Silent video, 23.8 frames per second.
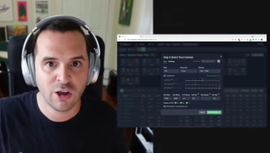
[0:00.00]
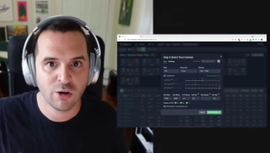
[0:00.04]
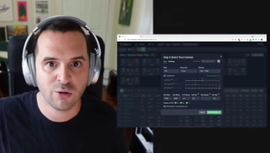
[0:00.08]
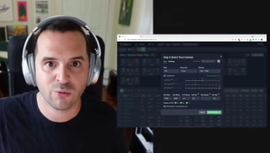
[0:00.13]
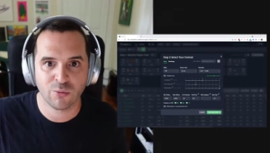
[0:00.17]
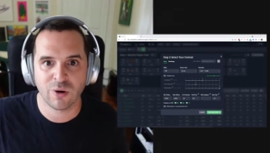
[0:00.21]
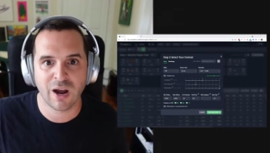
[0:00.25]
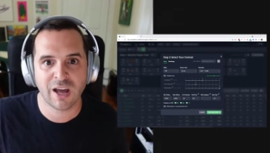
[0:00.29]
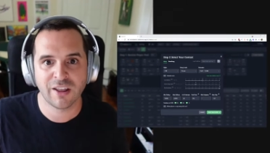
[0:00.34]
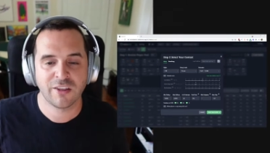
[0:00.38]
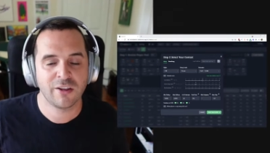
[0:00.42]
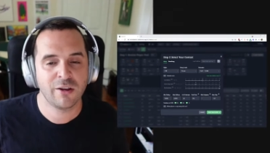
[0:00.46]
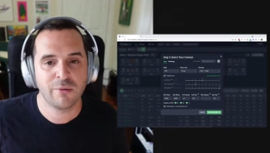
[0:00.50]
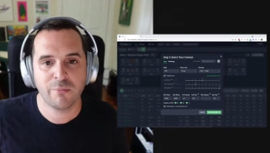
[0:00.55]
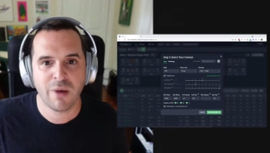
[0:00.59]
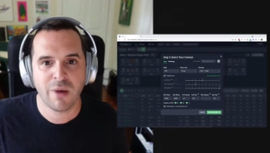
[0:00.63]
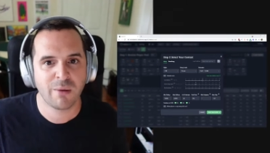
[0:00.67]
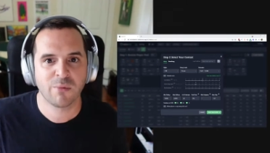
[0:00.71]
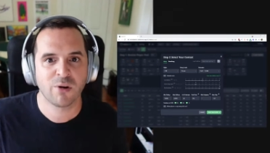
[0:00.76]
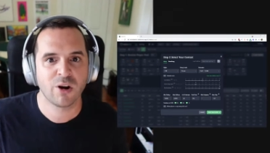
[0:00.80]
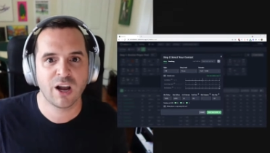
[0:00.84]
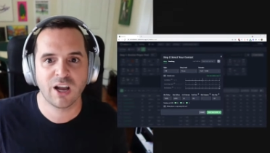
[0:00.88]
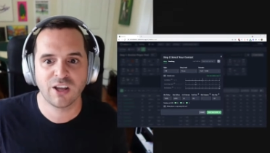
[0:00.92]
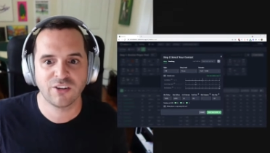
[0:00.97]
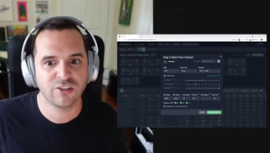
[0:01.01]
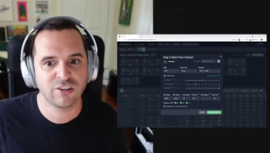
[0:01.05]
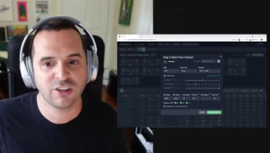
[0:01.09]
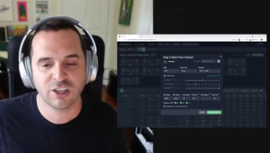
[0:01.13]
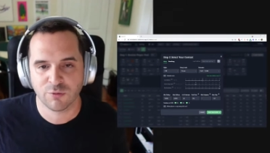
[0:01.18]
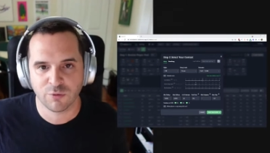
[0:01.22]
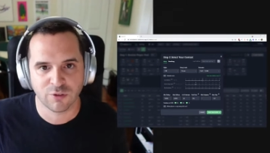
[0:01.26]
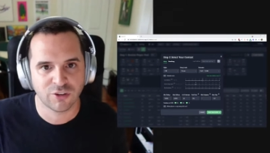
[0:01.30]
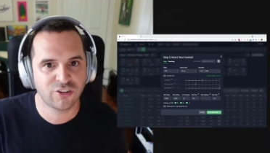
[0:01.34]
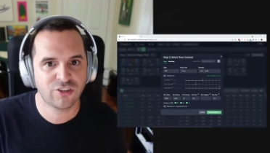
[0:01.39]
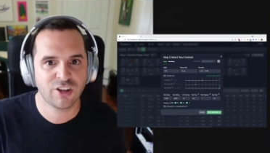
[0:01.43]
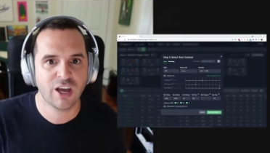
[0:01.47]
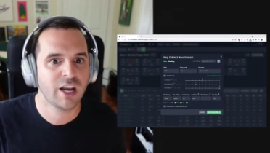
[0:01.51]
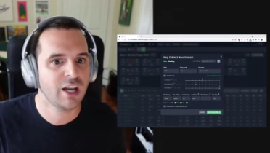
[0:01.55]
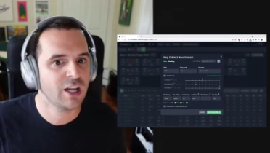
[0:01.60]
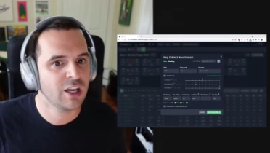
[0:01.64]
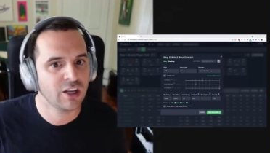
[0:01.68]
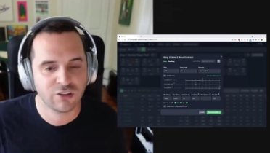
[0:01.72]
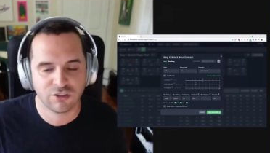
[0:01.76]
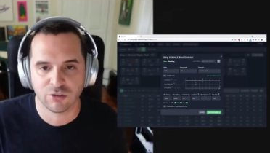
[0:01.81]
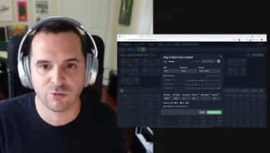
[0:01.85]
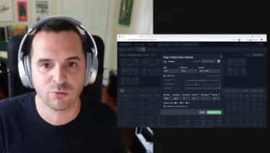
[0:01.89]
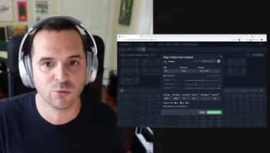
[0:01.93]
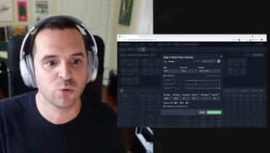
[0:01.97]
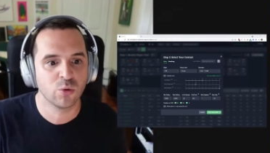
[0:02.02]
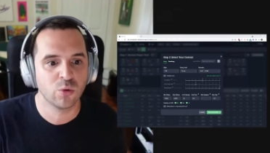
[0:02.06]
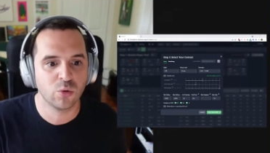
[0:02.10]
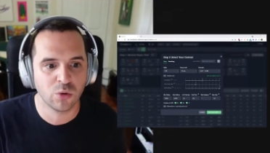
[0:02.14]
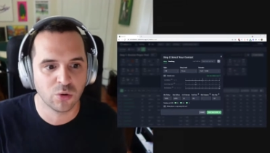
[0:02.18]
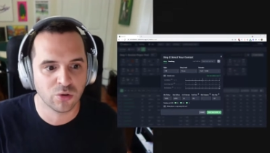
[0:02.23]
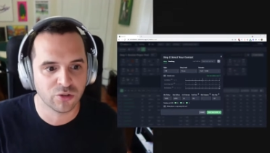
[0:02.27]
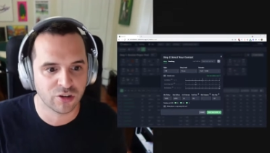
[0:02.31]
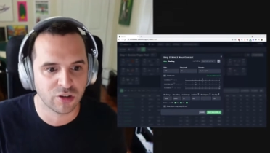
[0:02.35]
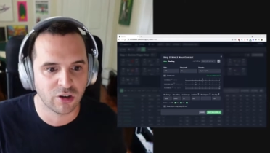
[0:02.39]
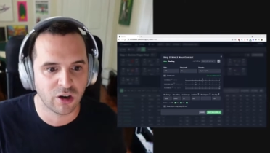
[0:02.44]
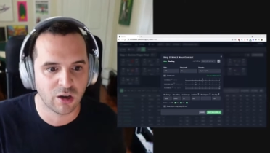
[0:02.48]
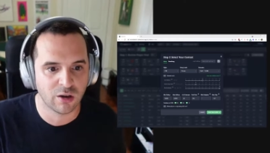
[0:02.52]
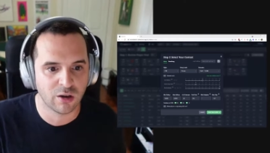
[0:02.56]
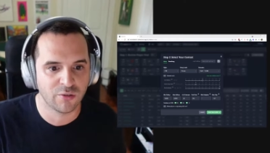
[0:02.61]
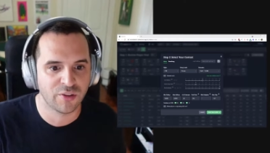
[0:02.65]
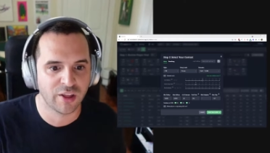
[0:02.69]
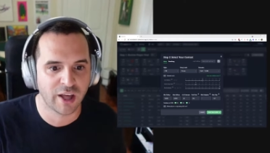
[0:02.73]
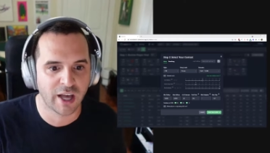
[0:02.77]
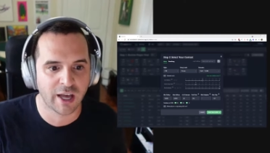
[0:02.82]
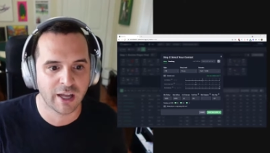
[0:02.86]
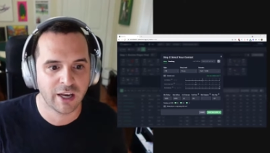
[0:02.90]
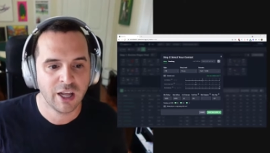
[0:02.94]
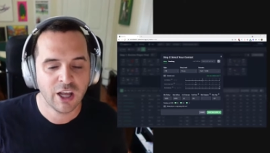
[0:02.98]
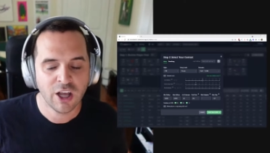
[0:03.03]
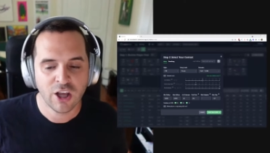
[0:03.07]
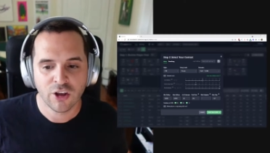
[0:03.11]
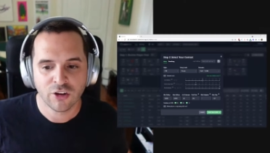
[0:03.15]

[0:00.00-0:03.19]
rather than memorizing different settings and rules and all of that.